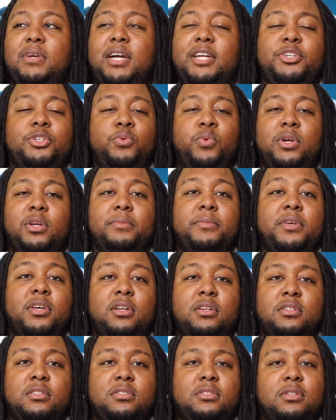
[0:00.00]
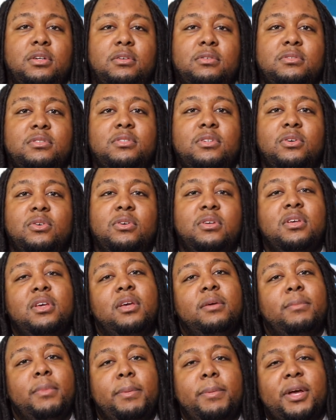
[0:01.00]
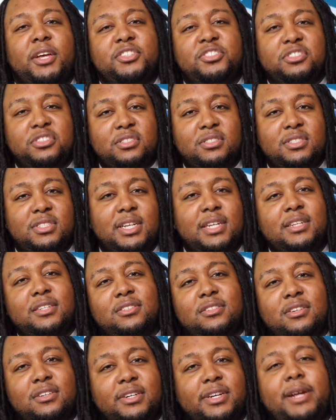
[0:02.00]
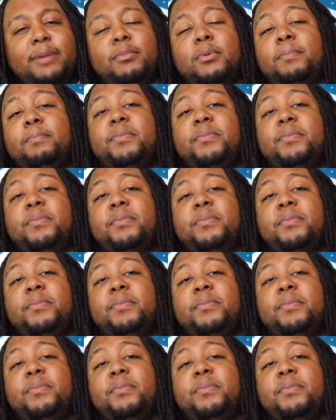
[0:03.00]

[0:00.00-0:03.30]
do want to be on this show, so maybe I shouldn't say this on camera.